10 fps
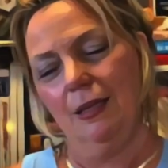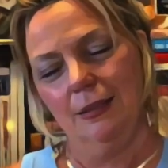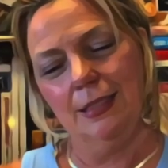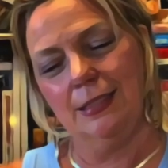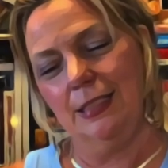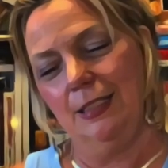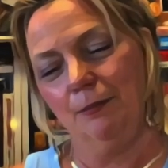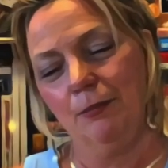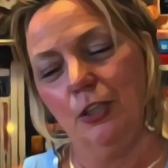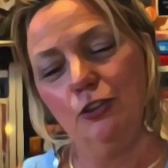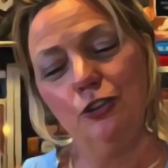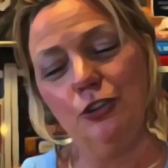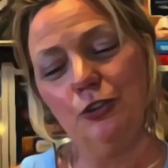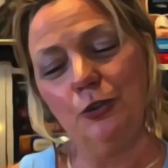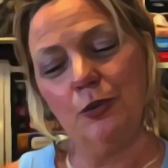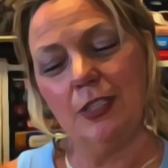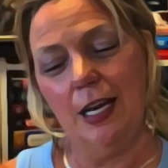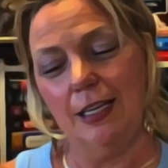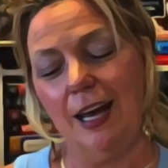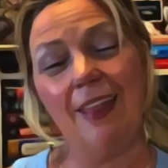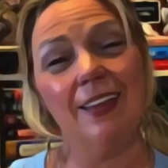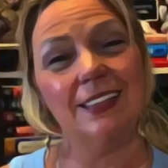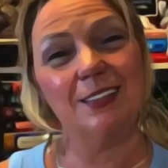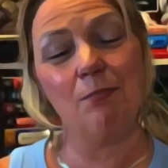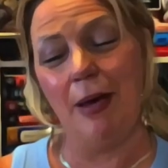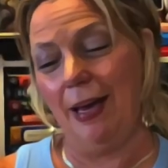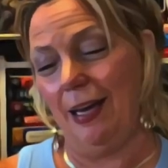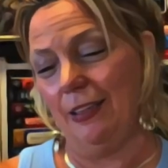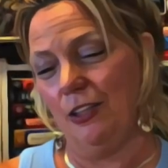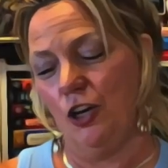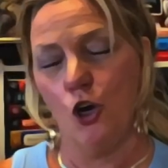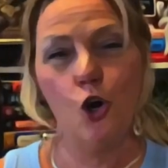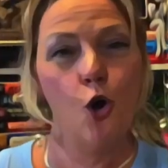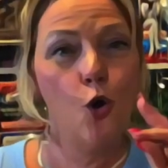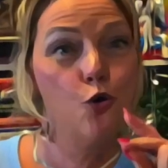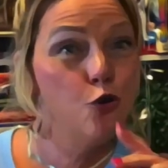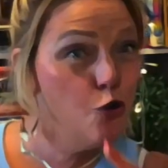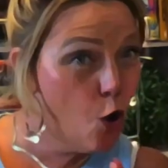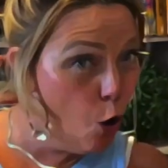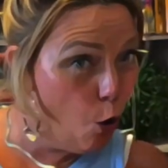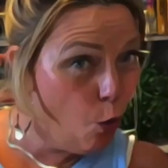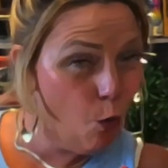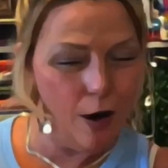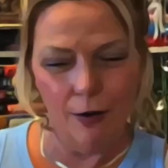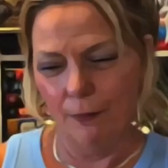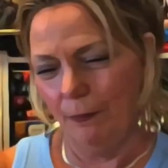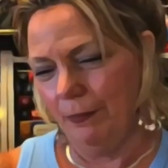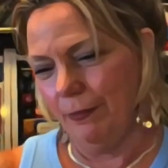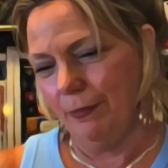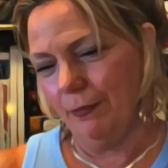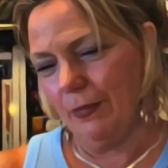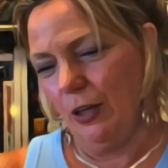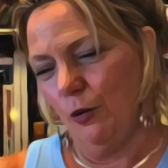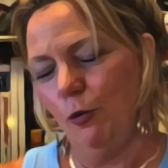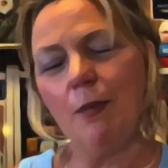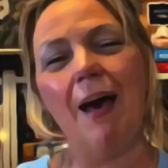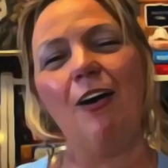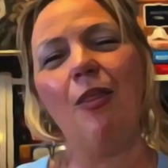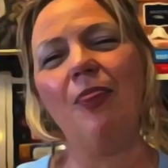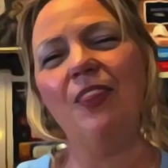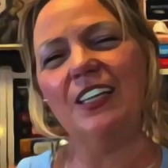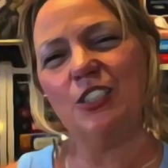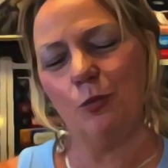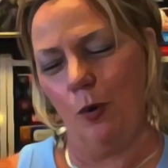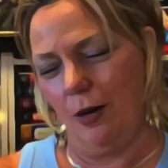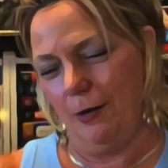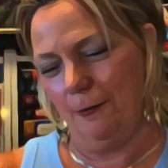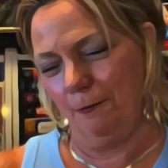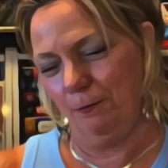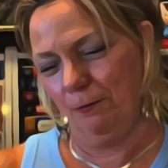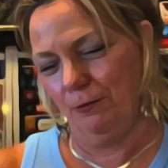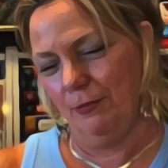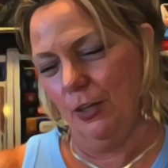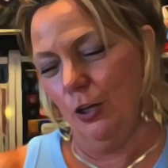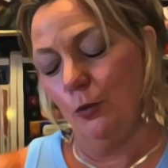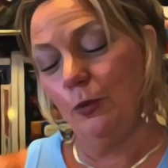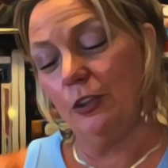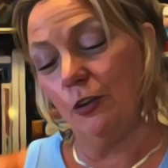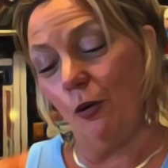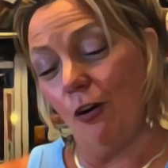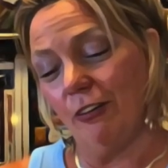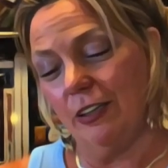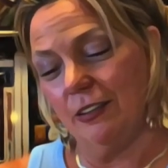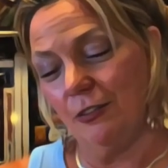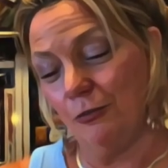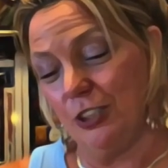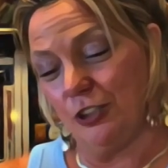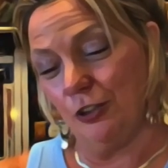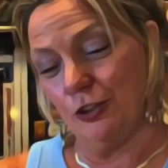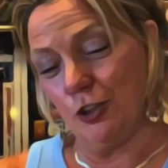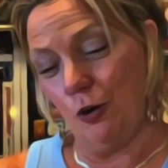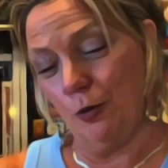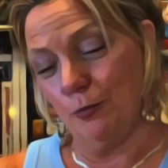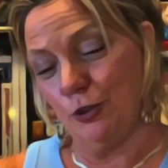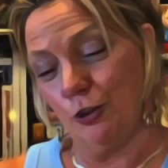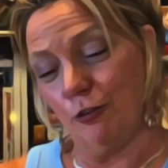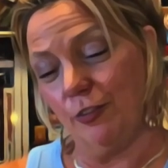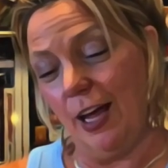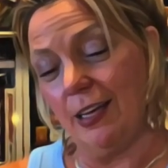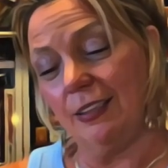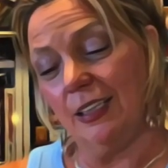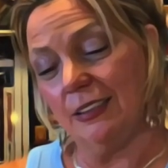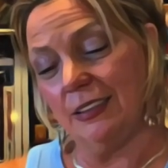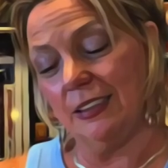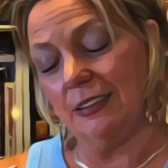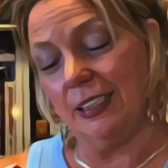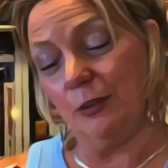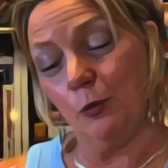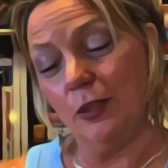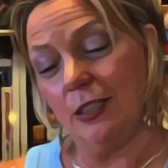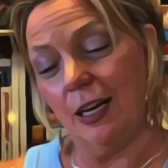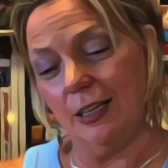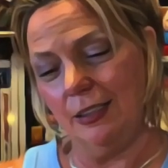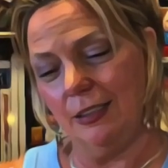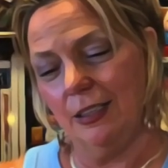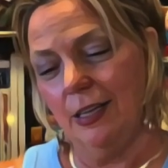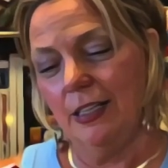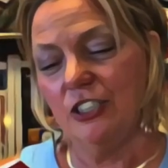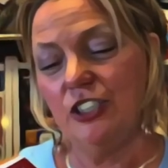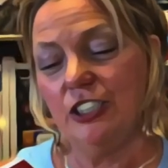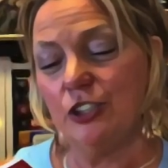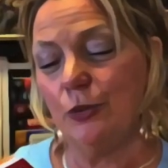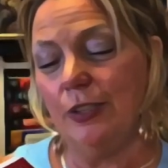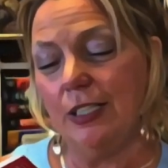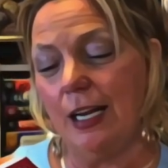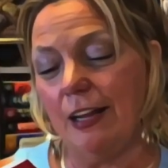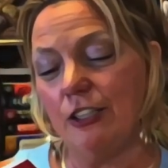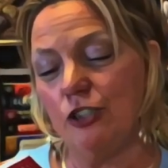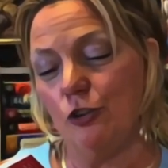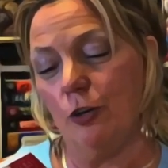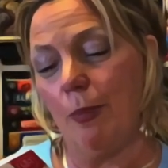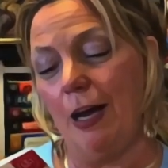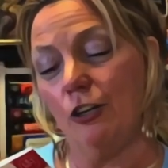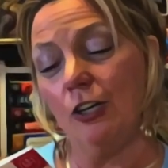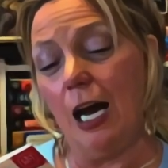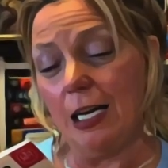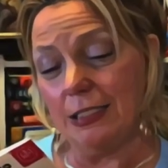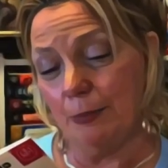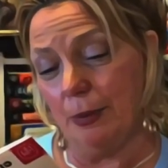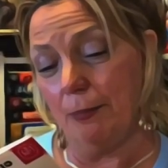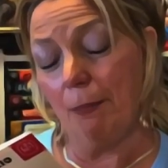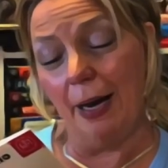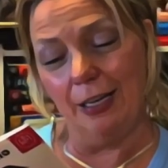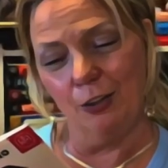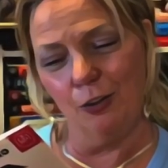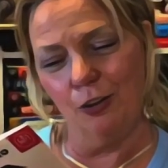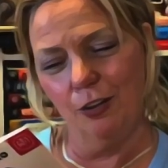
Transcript: Let's see. Do you take this man? No. What about this one? When Lauren returns home to her flat in London late one night, she is greeted at the door by her husband, Michael.